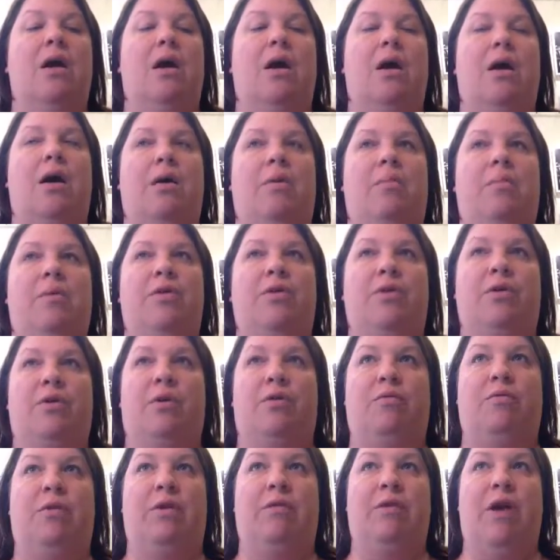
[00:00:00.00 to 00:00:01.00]
but they're
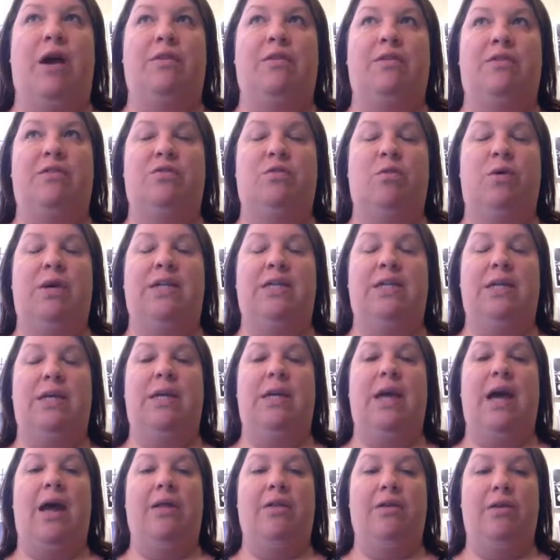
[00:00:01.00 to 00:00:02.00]
going to rewrite the story
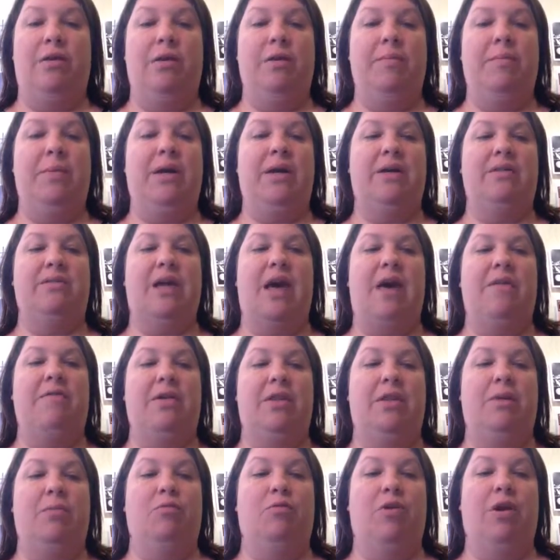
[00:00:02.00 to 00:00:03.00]
together, because
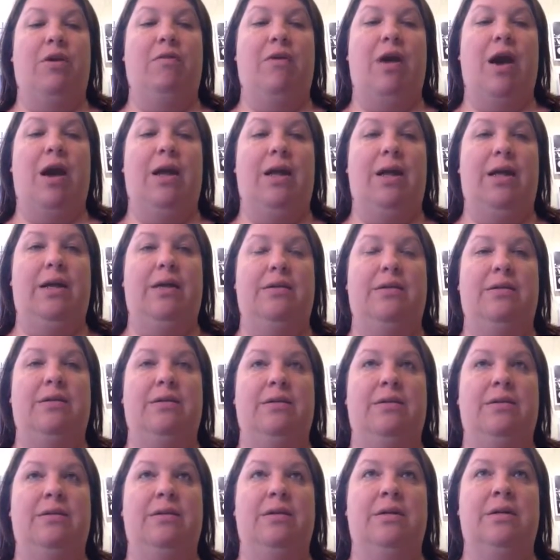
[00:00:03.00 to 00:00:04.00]
having them rewrite it
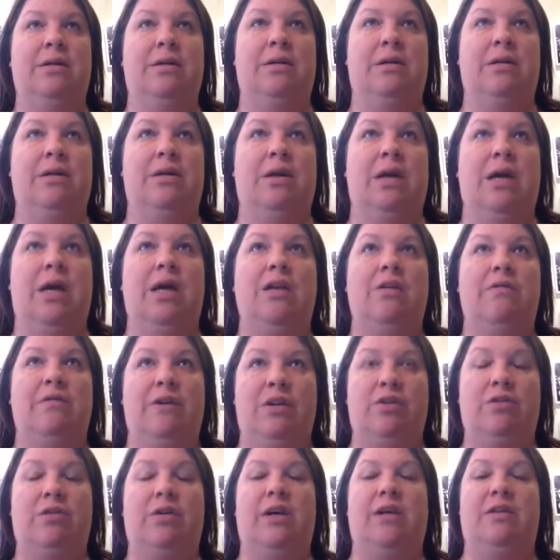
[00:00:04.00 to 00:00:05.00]

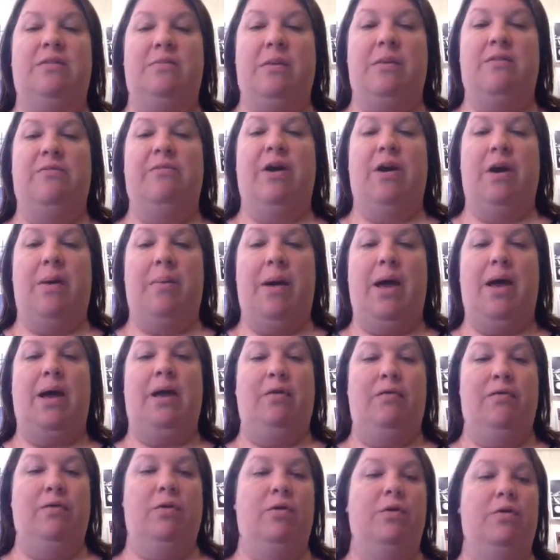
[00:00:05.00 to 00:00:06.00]
individually has been very
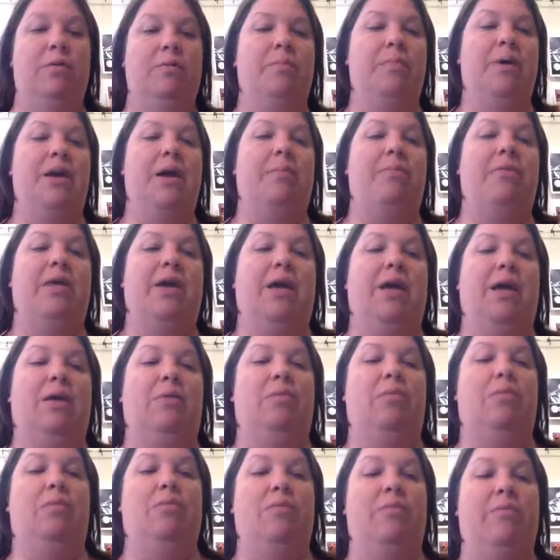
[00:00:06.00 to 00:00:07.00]
painful. But I'm
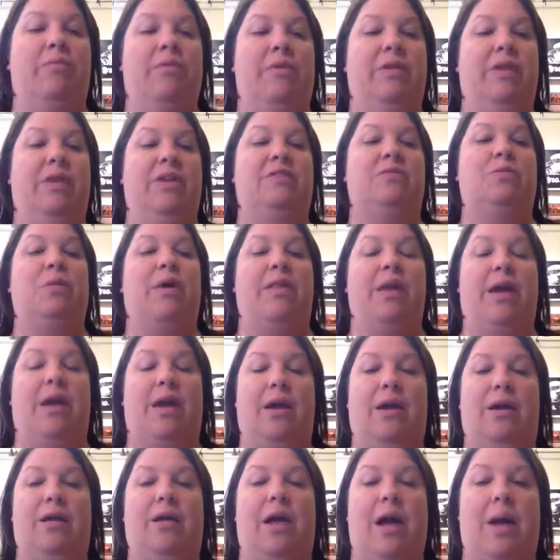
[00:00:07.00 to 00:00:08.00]
thinking this way they
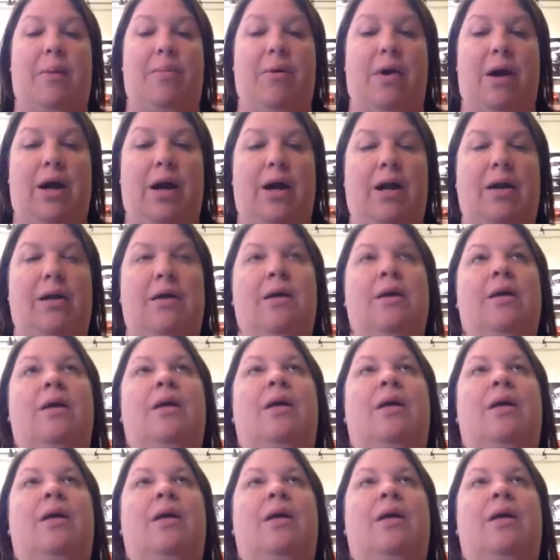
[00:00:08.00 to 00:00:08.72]
can collaborate,